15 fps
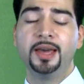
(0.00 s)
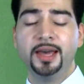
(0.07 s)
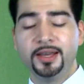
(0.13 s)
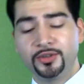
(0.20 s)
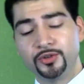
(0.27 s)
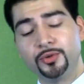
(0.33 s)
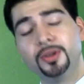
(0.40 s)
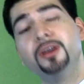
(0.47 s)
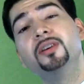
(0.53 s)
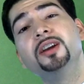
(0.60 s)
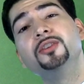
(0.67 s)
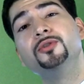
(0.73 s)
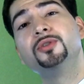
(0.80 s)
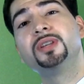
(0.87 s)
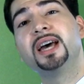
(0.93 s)
So there I
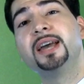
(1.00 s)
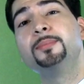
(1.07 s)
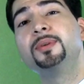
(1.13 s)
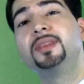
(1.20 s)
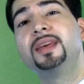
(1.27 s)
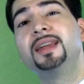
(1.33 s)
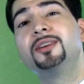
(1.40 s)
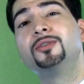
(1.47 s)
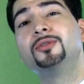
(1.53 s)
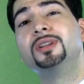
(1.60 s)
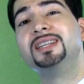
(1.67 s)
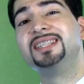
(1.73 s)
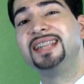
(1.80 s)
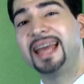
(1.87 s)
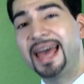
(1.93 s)
used hypothetical as
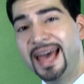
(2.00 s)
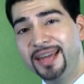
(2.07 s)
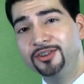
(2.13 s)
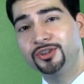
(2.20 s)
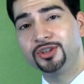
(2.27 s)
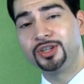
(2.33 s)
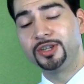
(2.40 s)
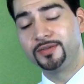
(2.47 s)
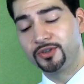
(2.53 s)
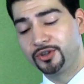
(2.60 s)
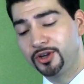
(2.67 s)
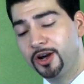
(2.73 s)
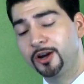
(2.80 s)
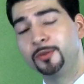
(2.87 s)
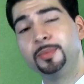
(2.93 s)
an adjective to
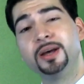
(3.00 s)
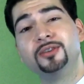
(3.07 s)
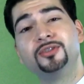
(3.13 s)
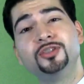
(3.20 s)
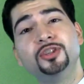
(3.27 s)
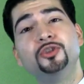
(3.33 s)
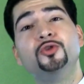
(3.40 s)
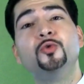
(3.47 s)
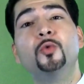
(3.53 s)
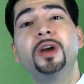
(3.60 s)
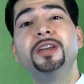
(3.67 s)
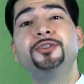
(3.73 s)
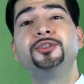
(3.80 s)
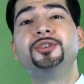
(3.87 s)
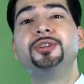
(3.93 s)
talk about
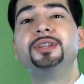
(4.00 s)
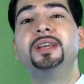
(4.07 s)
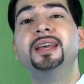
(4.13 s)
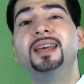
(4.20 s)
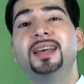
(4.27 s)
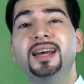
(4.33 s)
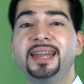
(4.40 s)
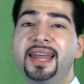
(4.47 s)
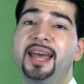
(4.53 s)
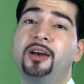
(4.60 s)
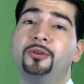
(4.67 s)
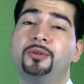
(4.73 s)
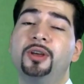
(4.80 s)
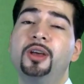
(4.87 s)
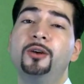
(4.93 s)
situation, a
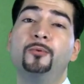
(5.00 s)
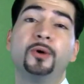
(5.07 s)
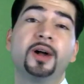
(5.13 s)
noun. What